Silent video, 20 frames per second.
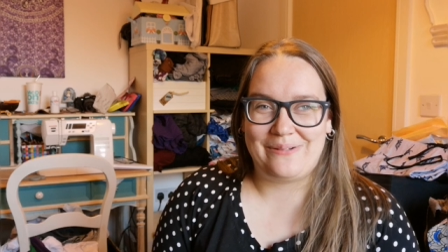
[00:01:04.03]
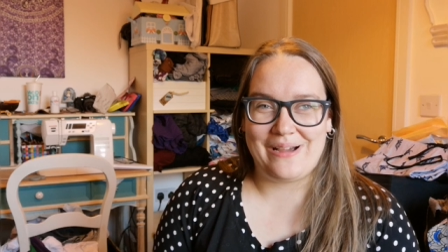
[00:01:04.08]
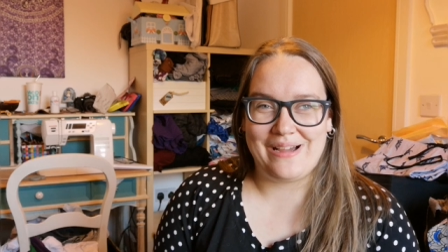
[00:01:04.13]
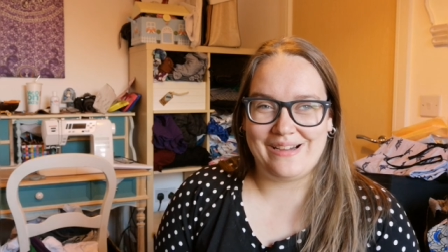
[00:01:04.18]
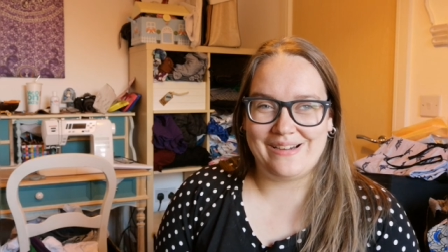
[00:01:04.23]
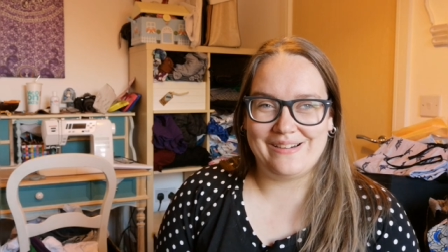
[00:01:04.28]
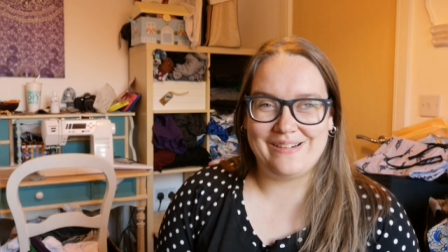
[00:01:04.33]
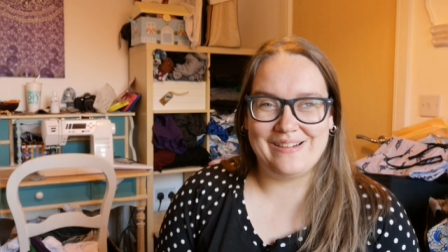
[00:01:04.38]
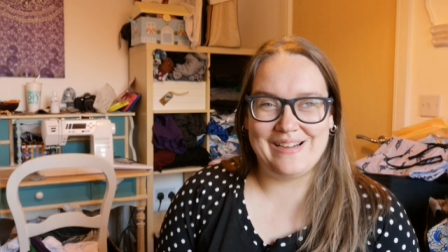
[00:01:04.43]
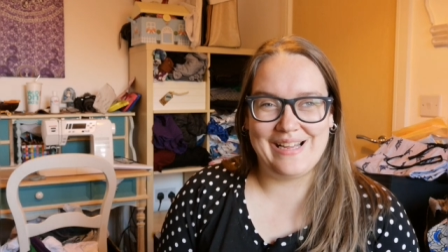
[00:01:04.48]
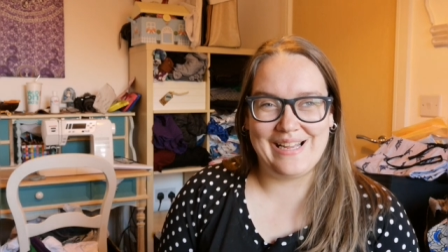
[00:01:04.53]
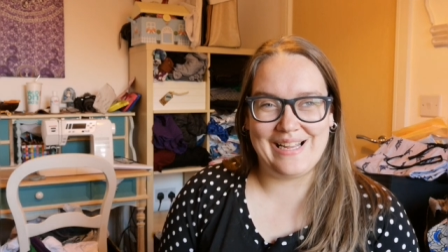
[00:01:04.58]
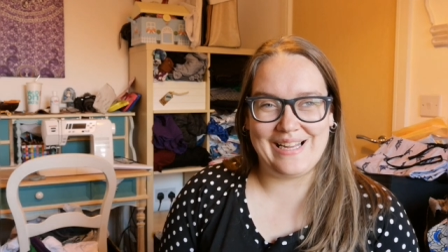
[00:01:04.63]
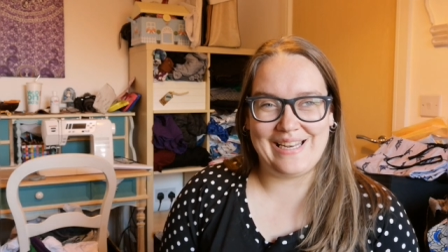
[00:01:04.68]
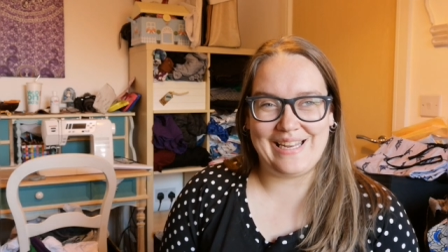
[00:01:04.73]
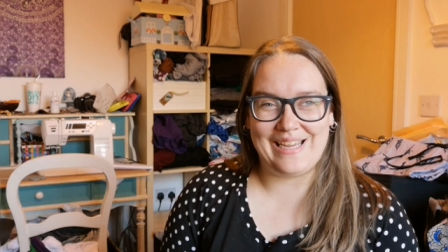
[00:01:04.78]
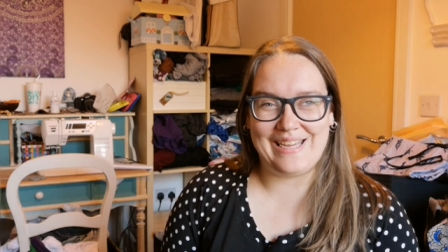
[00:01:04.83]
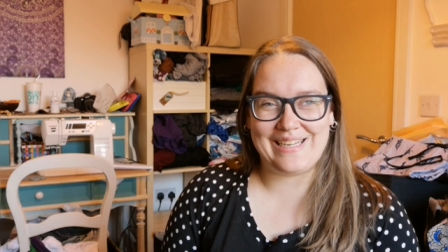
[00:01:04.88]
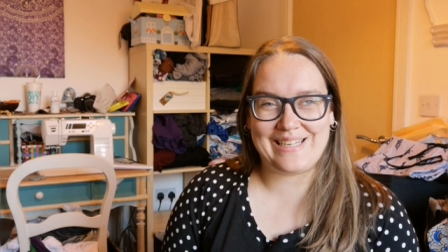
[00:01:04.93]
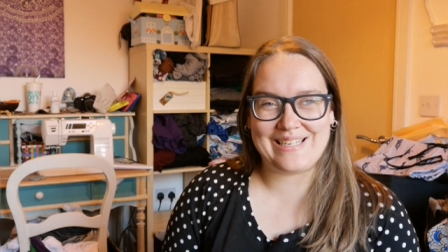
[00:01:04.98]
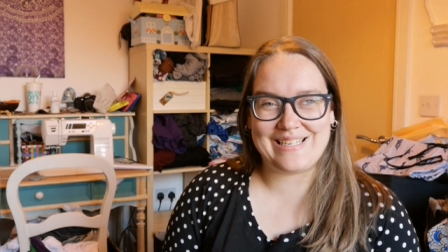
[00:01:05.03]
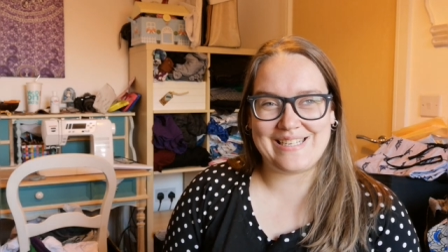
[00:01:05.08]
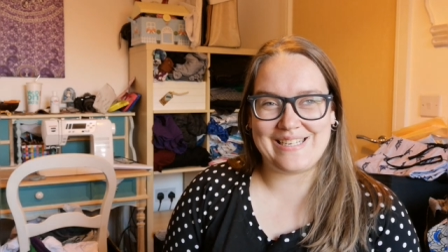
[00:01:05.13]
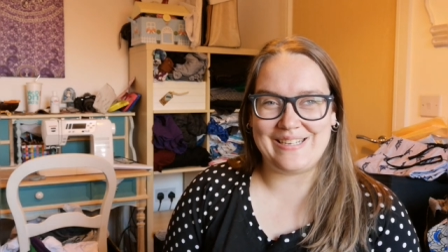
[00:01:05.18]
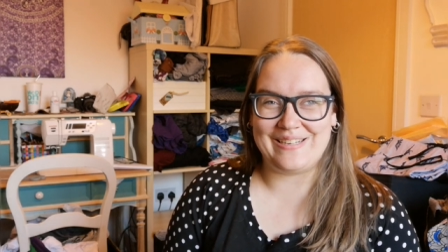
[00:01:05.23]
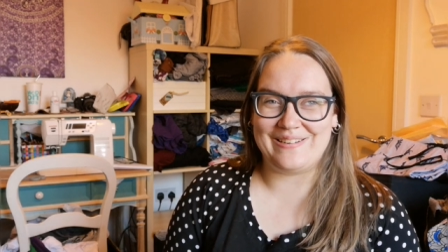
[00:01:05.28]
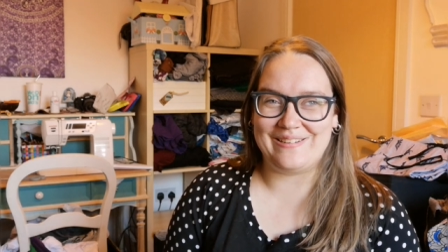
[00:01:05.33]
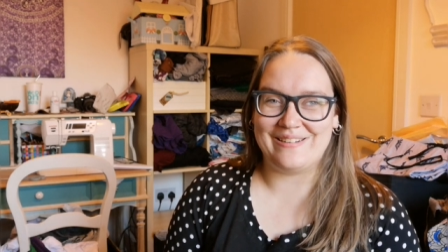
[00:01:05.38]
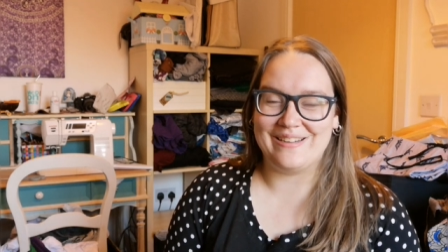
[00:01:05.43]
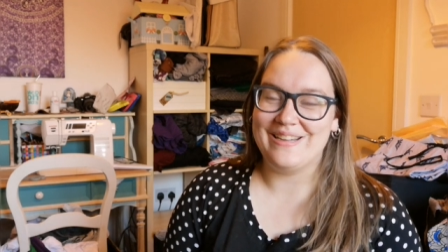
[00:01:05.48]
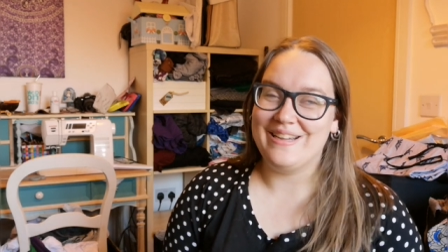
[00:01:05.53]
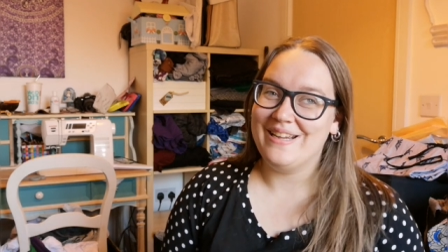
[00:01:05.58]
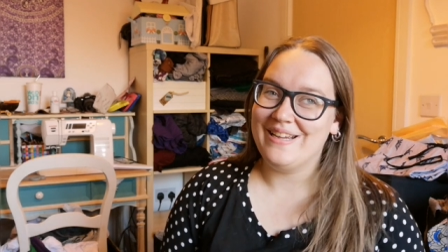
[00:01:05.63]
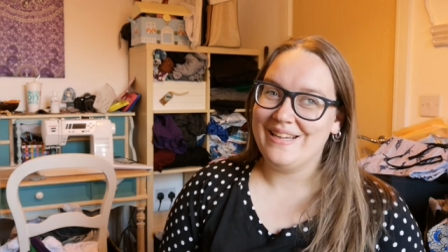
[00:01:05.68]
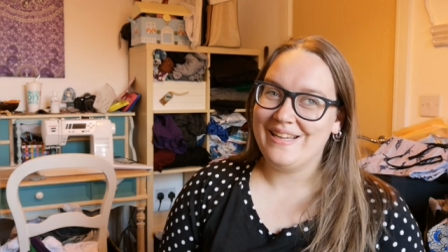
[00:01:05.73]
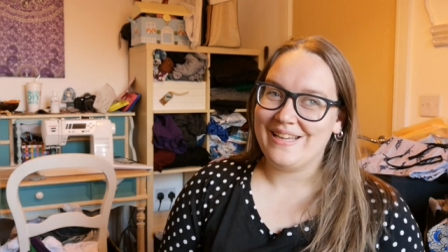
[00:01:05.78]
as well, I like to